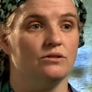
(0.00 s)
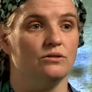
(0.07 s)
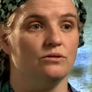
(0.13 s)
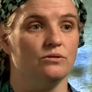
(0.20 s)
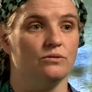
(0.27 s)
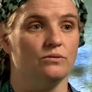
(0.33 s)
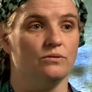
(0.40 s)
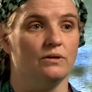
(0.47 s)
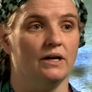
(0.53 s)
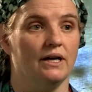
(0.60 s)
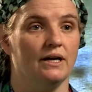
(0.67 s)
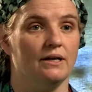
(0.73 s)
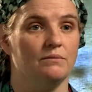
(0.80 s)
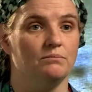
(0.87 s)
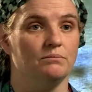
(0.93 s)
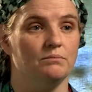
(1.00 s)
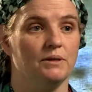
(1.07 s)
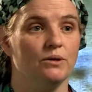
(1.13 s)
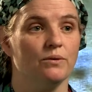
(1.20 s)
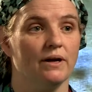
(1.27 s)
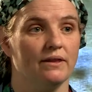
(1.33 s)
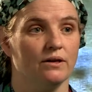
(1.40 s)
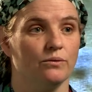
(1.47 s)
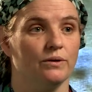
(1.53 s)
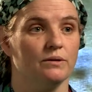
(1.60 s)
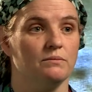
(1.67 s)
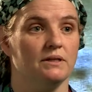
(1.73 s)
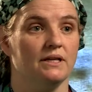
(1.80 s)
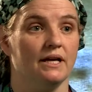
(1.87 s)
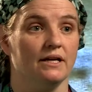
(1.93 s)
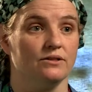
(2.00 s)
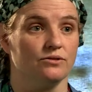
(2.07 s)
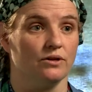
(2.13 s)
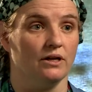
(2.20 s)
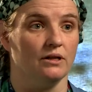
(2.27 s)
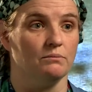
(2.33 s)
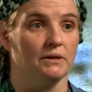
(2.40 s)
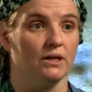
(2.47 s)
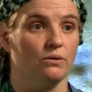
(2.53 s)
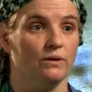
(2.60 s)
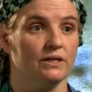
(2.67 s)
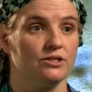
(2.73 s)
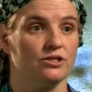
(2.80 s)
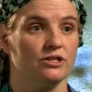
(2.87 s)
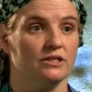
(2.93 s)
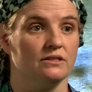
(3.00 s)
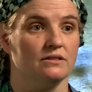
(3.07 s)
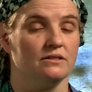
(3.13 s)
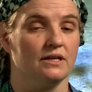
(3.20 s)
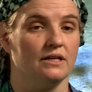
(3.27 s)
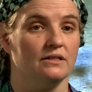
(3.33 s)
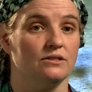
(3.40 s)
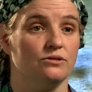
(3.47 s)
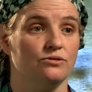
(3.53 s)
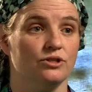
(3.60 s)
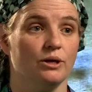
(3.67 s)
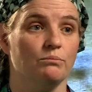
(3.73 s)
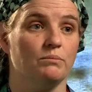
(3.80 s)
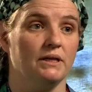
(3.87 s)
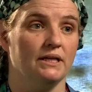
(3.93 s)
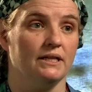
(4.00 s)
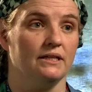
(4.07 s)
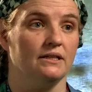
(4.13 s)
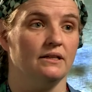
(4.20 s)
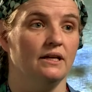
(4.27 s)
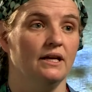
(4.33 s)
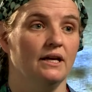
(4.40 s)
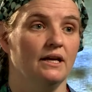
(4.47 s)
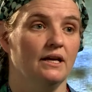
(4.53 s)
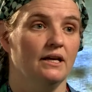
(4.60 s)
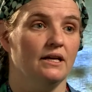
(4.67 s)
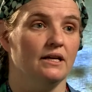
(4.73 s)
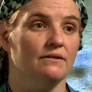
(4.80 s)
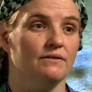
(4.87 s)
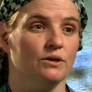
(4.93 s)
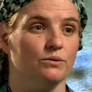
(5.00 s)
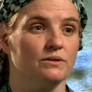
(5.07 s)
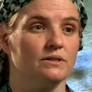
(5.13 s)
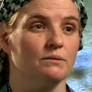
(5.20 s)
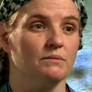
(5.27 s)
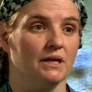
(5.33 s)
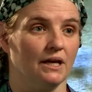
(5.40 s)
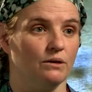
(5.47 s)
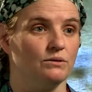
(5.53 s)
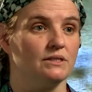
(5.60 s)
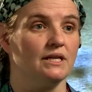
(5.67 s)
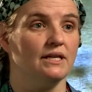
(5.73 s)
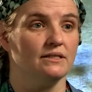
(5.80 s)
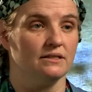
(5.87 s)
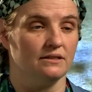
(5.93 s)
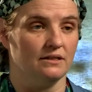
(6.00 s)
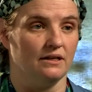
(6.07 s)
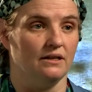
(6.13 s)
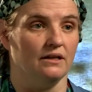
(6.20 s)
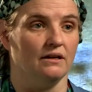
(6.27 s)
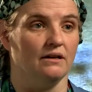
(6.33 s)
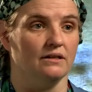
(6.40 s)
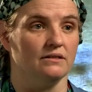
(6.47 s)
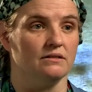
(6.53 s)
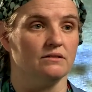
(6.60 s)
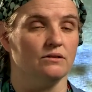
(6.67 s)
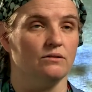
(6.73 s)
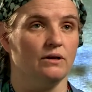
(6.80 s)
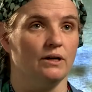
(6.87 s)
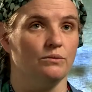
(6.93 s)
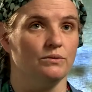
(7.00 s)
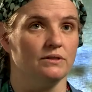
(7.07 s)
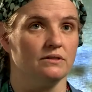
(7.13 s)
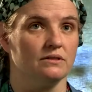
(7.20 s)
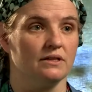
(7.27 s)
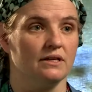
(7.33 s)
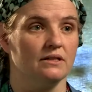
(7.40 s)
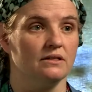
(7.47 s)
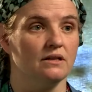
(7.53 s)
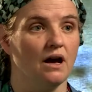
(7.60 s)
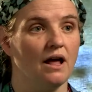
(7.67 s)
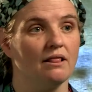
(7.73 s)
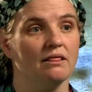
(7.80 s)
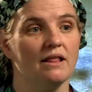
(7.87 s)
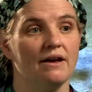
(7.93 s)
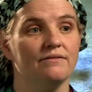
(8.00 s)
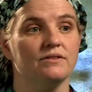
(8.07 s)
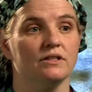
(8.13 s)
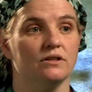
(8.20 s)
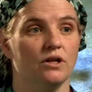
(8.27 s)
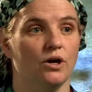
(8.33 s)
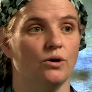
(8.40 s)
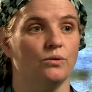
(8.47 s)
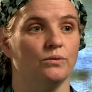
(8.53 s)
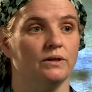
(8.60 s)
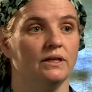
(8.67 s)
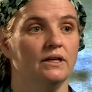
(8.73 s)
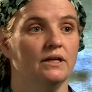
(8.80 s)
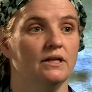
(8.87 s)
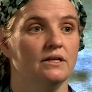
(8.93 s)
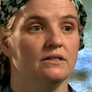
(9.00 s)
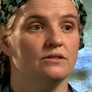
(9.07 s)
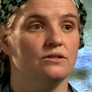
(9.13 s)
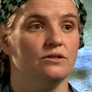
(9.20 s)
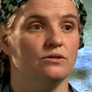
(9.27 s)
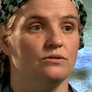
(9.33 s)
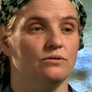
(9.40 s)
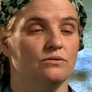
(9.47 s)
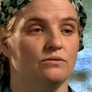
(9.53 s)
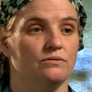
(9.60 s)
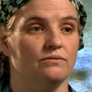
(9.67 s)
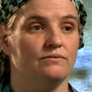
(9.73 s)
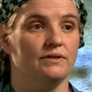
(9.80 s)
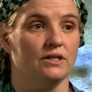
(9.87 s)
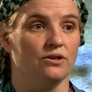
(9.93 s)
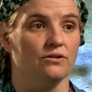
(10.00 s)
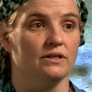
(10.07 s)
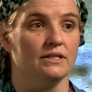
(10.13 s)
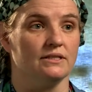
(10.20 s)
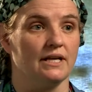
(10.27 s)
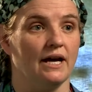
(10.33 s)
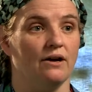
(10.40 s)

to um, be right there with me to answer all of my questions and to jump in if there was something I was hesitating on. So I was not left alone to figure this